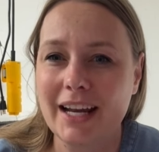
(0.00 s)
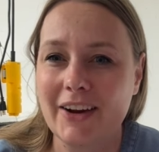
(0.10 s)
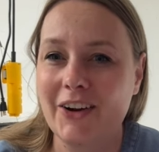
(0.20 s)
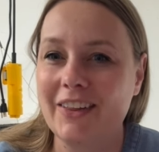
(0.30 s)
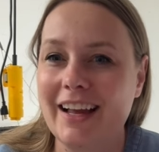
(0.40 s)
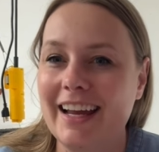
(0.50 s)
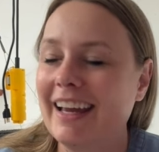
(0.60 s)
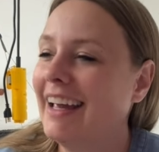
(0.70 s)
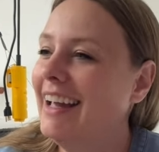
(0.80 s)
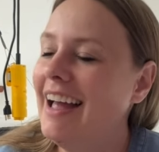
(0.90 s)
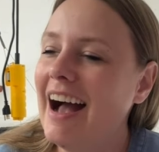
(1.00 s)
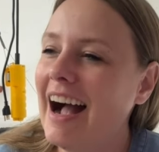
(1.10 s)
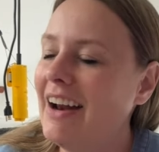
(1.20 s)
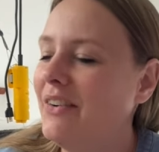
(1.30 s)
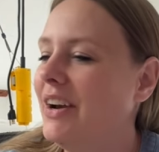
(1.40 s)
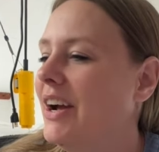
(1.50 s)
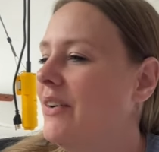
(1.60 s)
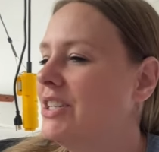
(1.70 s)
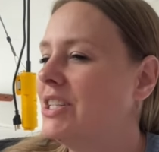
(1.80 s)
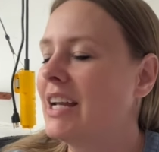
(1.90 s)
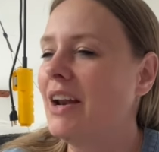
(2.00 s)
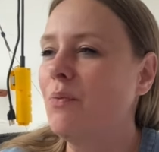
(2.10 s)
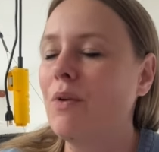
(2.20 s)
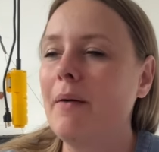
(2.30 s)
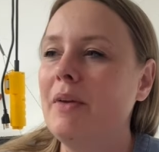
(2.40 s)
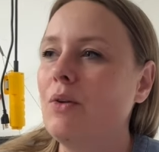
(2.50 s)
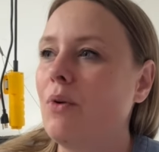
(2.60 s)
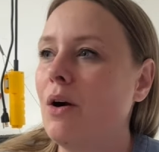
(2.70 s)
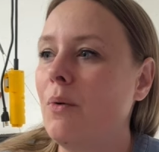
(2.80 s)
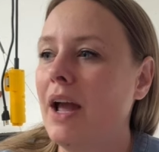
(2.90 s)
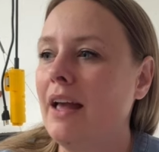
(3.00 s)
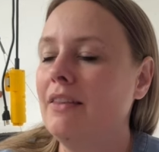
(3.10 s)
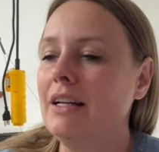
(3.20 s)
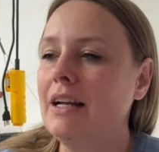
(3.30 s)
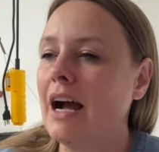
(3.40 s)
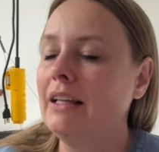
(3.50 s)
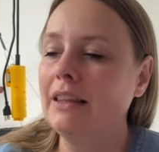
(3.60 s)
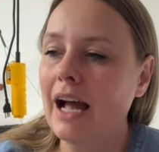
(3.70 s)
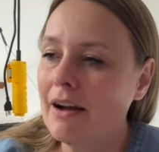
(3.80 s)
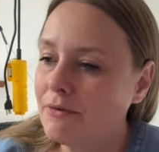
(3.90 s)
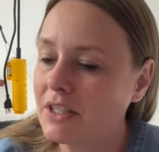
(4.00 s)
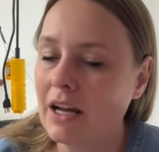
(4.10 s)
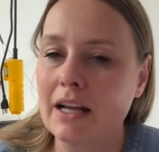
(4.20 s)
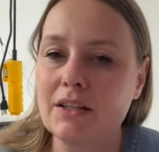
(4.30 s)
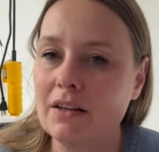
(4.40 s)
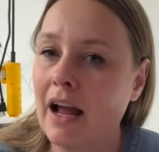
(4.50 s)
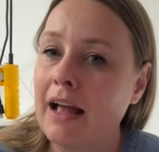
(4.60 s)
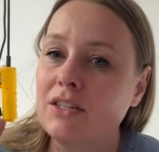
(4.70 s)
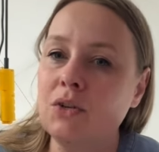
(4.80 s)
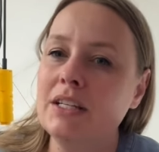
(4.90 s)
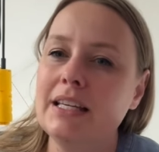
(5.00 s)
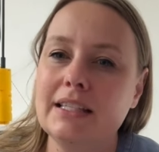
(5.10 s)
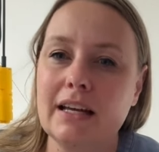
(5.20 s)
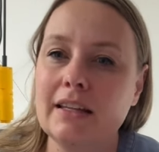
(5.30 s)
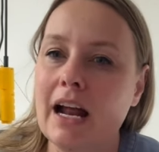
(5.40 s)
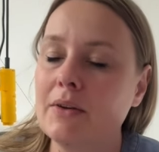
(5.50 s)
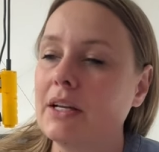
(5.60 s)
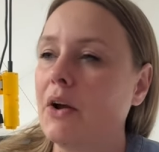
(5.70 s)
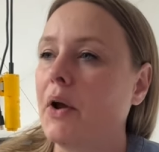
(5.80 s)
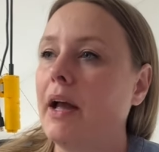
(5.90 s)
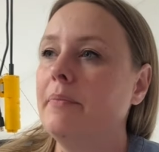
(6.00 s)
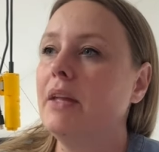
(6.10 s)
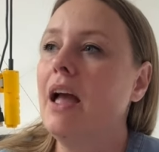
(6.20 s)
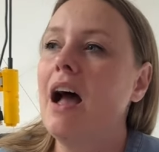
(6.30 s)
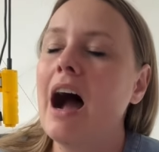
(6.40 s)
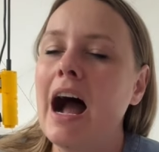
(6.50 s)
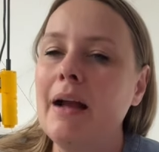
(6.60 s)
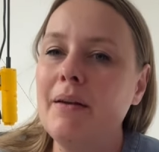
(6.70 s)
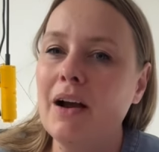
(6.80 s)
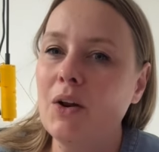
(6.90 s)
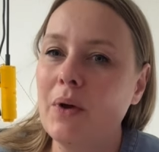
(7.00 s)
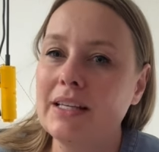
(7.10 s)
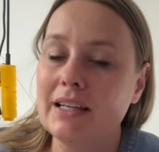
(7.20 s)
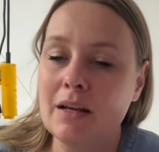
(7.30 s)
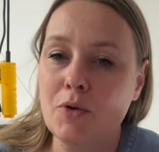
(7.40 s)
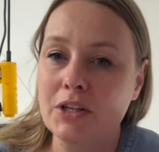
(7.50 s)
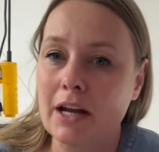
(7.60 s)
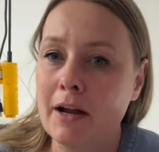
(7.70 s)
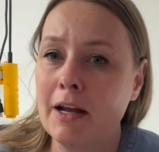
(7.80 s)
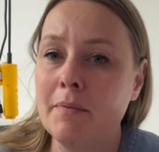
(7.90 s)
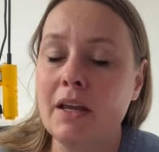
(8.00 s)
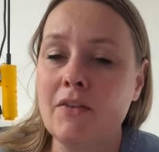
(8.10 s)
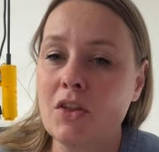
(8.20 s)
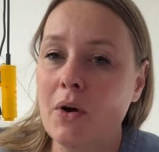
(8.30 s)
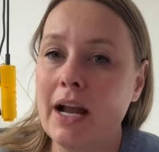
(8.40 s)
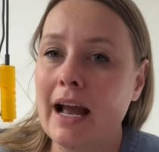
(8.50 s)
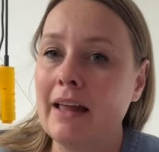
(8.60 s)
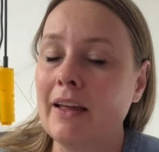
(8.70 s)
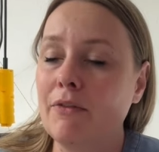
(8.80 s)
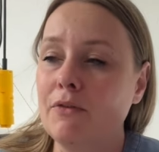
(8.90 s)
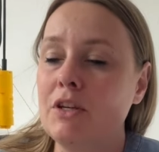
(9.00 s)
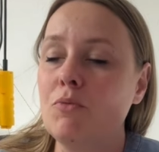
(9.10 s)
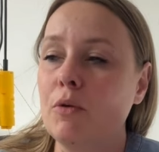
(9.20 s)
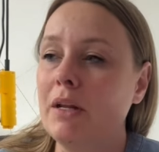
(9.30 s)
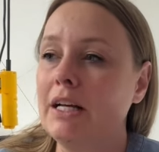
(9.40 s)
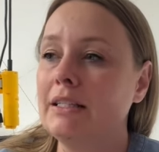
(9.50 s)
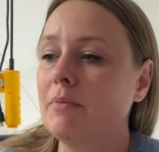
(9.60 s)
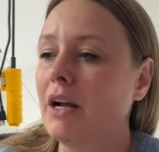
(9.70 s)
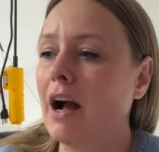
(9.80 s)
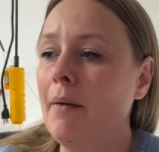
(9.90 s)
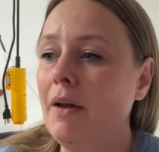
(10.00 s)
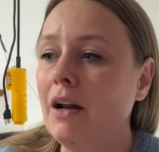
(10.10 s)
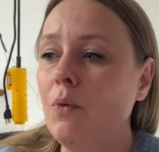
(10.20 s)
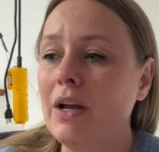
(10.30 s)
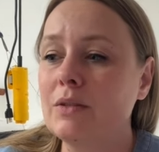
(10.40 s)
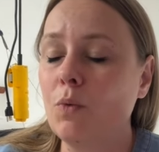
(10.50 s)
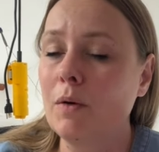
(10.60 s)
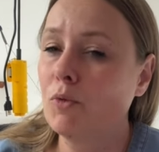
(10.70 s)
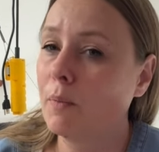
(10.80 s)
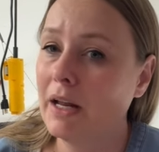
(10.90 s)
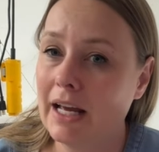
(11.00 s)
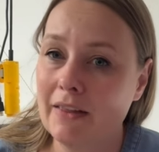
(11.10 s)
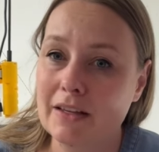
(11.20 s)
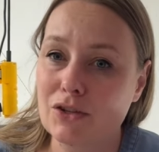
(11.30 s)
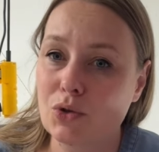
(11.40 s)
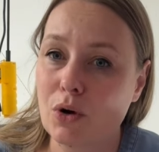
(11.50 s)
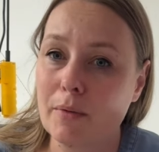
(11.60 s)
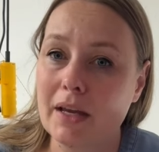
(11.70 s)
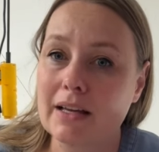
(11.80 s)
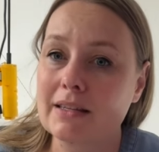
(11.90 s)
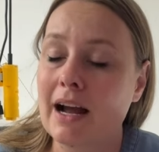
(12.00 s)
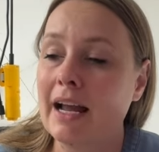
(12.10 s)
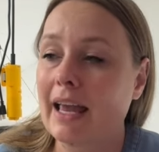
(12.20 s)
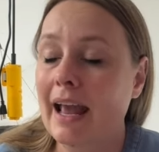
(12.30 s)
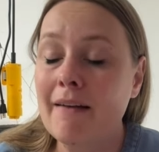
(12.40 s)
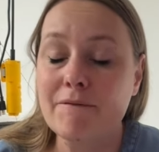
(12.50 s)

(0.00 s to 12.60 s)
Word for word: here. Like, I don't know. It just kind of rubbed me the wrong way. And then I left. I, as soon as he said that, I was like, okay, I'm not going to waste any more time. Even though I had like 15 more minutes, I'm like, I'm not going to waste one more minute in this store because I can't